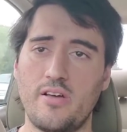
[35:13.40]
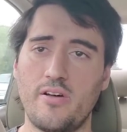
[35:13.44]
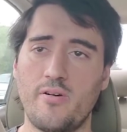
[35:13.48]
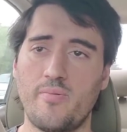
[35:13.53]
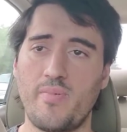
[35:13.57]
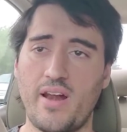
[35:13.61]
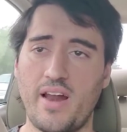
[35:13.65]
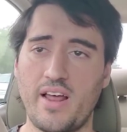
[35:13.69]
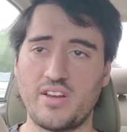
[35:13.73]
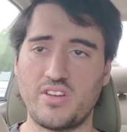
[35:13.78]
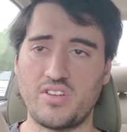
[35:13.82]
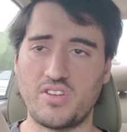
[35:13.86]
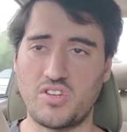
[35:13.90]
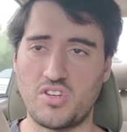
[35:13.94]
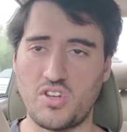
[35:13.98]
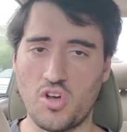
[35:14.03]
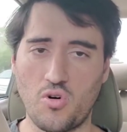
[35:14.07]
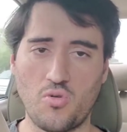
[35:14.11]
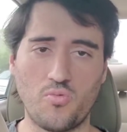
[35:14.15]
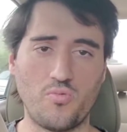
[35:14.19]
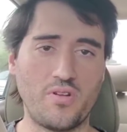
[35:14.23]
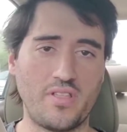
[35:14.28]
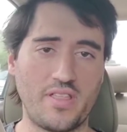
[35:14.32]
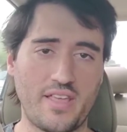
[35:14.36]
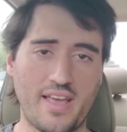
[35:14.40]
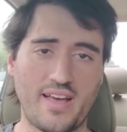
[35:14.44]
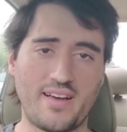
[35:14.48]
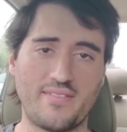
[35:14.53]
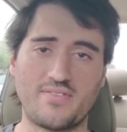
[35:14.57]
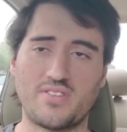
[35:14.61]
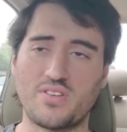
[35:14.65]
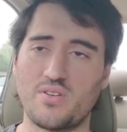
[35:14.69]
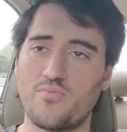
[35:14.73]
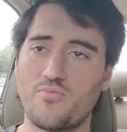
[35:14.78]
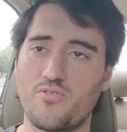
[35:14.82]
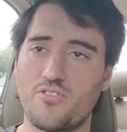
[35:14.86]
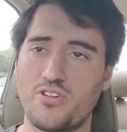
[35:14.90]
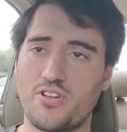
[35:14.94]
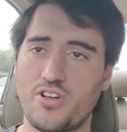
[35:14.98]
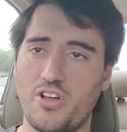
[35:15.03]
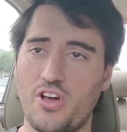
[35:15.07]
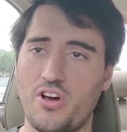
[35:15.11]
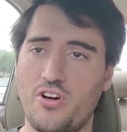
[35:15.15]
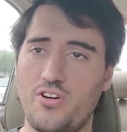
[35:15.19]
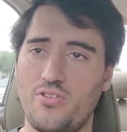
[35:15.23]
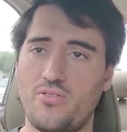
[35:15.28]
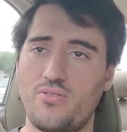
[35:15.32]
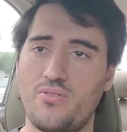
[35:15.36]
when I don't really have somewhere to
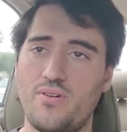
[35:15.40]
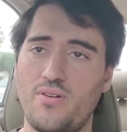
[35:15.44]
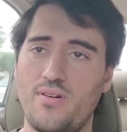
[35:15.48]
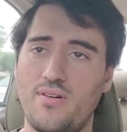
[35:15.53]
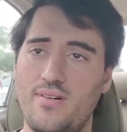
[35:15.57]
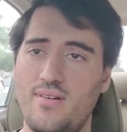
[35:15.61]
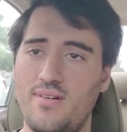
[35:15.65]
go